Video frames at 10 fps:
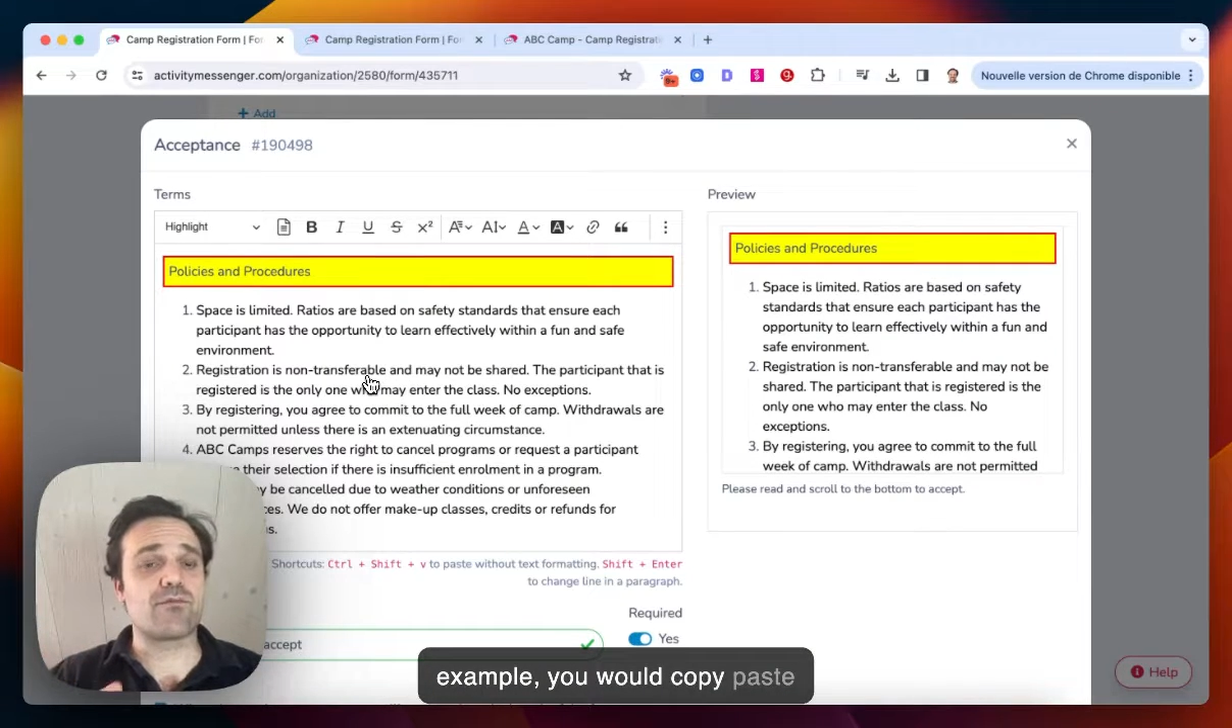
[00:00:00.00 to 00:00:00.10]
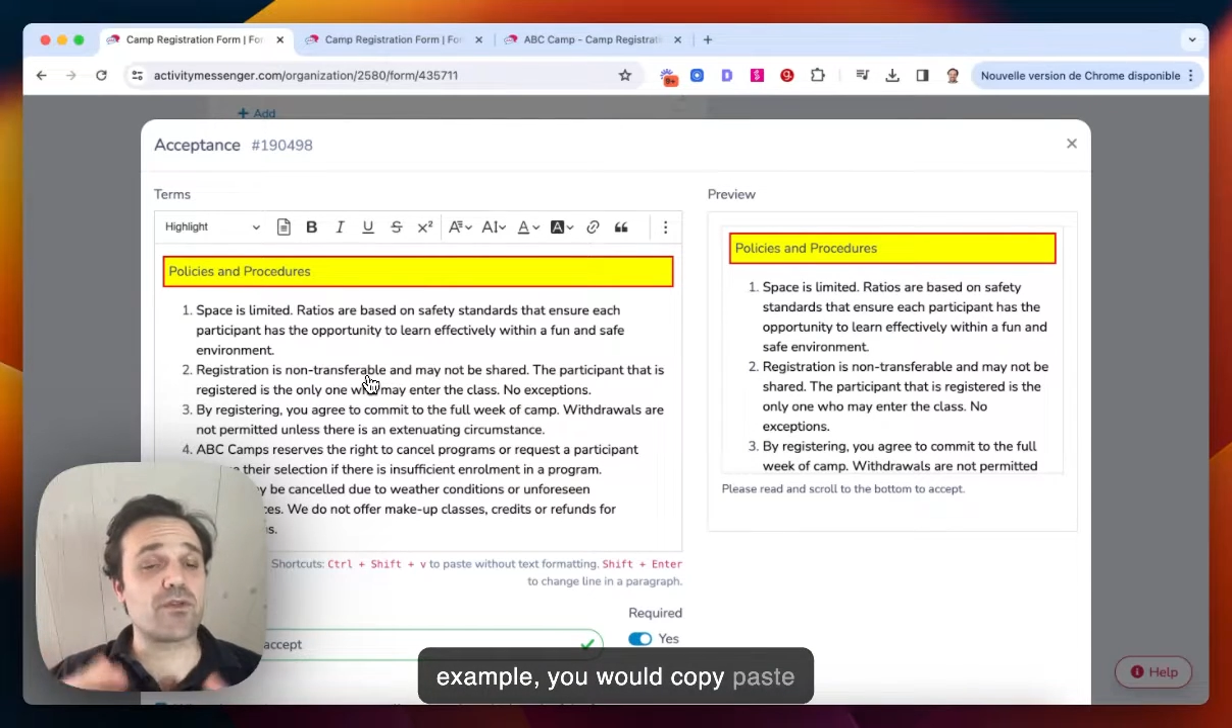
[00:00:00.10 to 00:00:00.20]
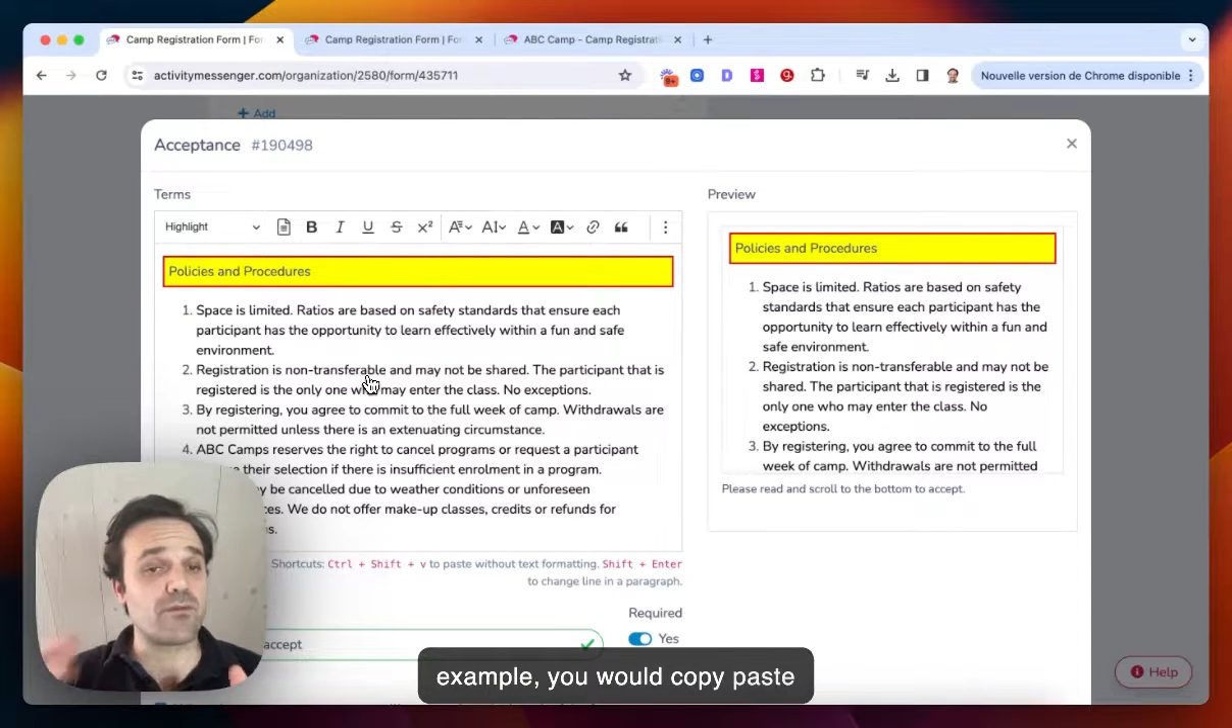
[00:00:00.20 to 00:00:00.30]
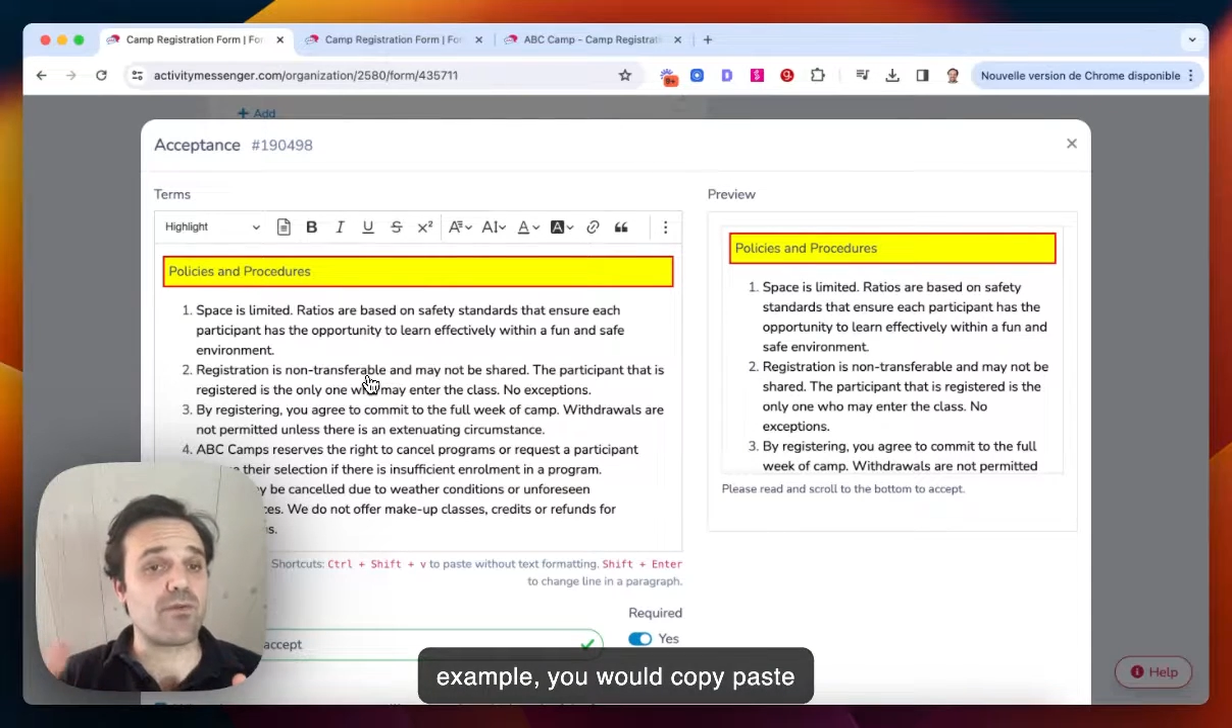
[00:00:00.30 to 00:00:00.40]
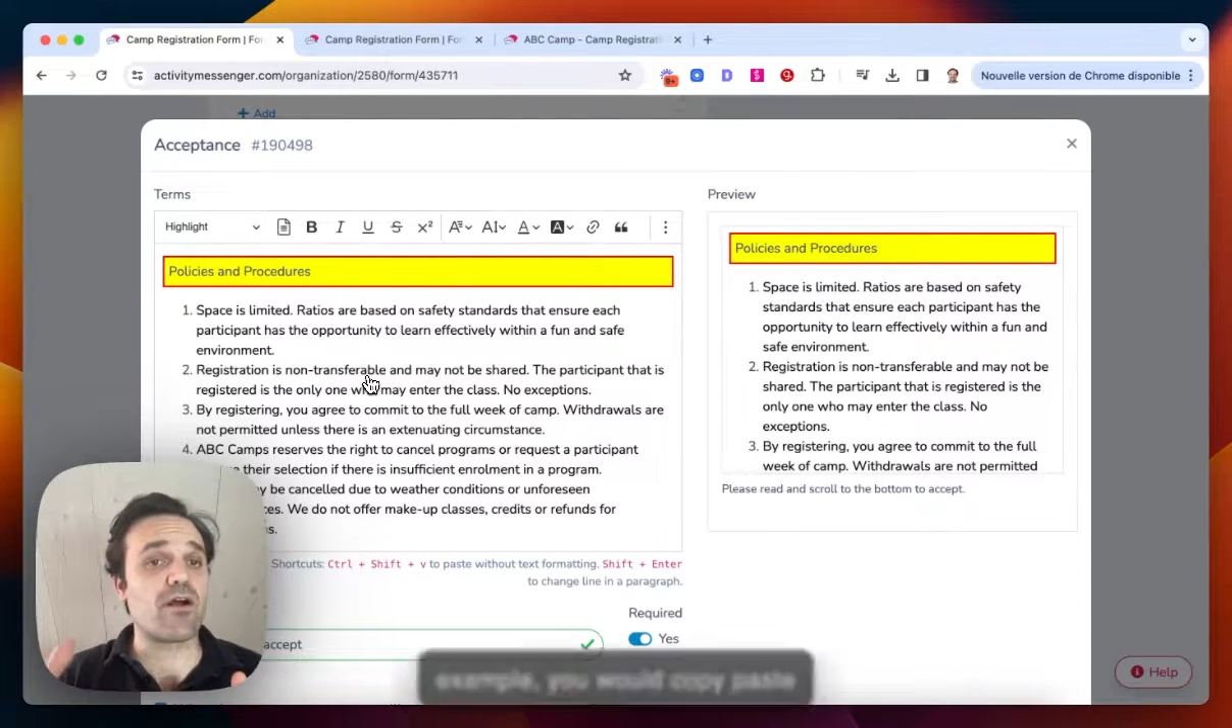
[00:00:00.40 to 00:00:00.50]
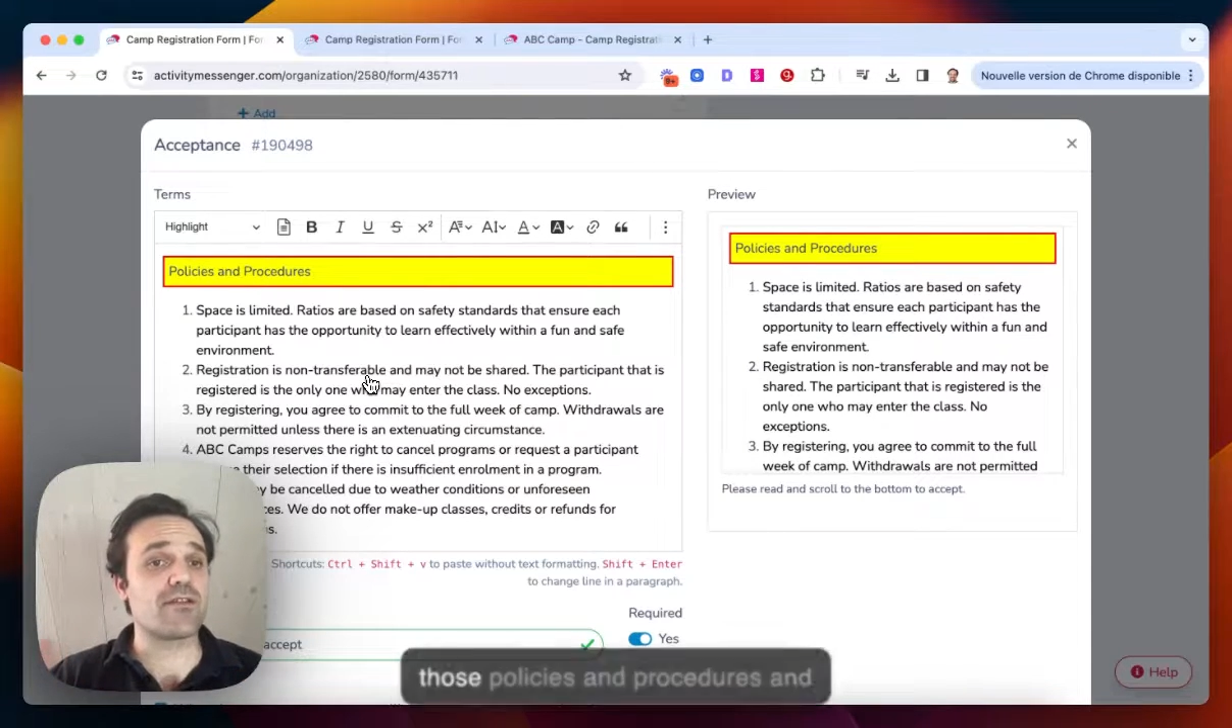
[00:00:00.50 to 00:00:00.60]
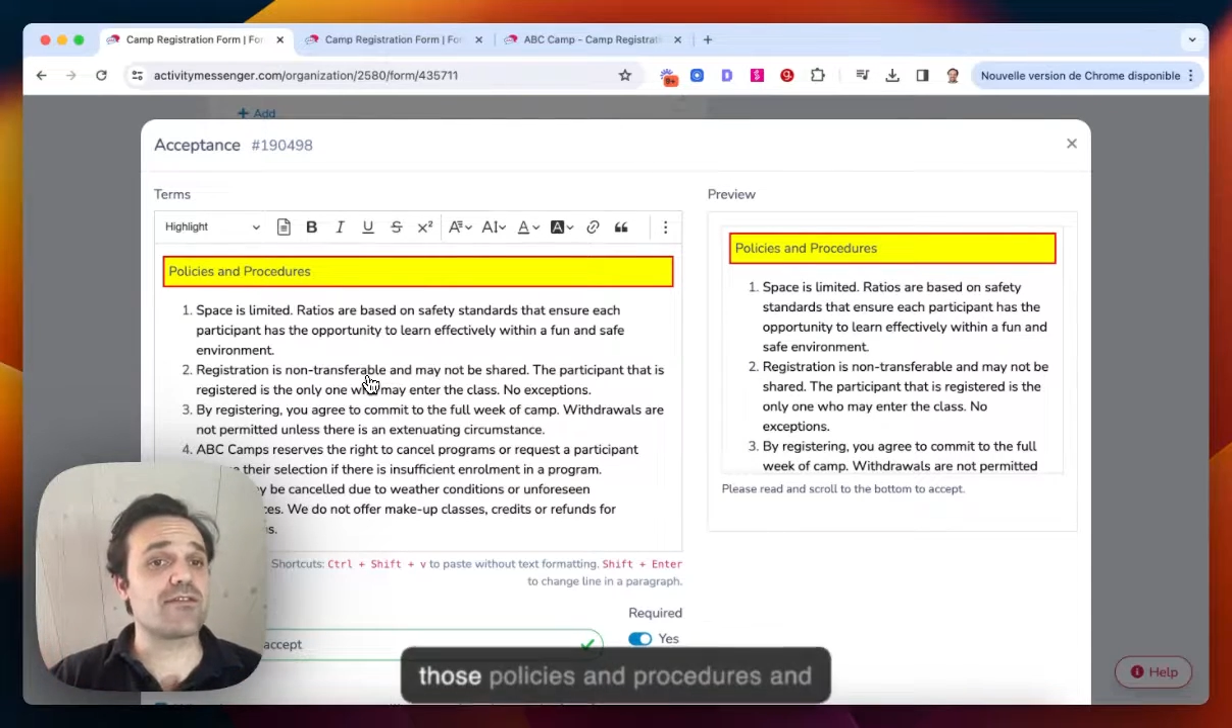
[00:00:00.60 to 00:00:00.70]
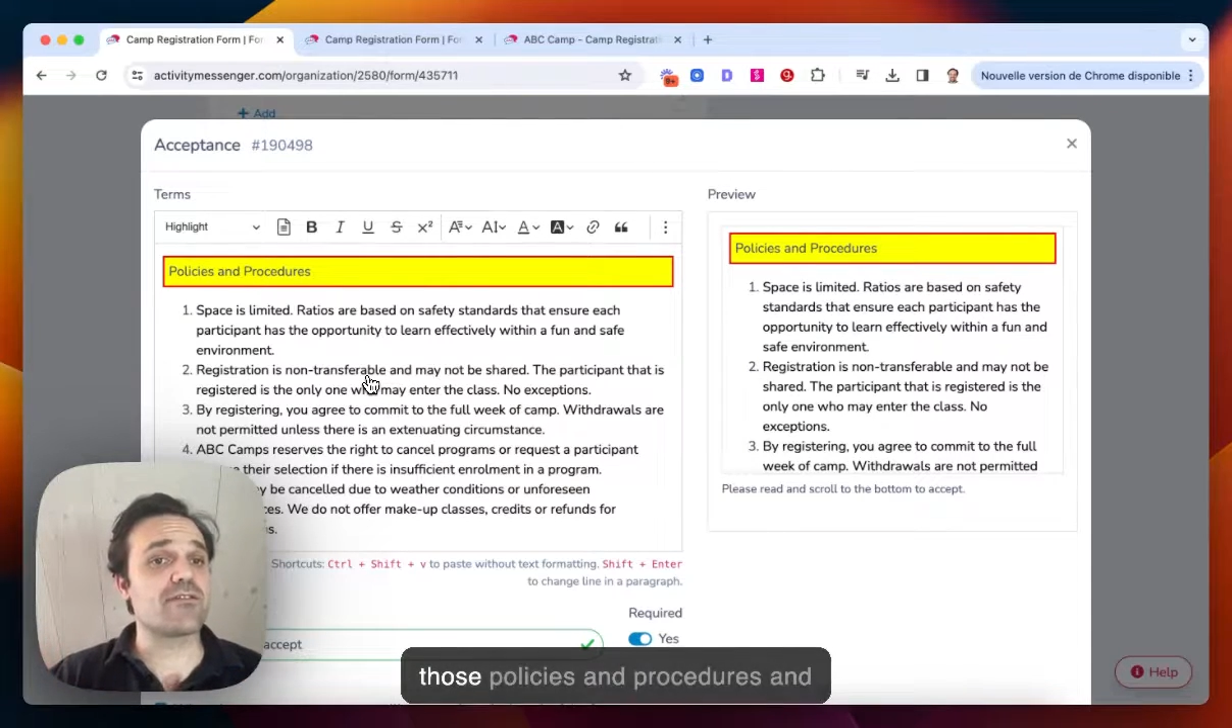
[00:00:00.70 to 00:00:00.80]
policies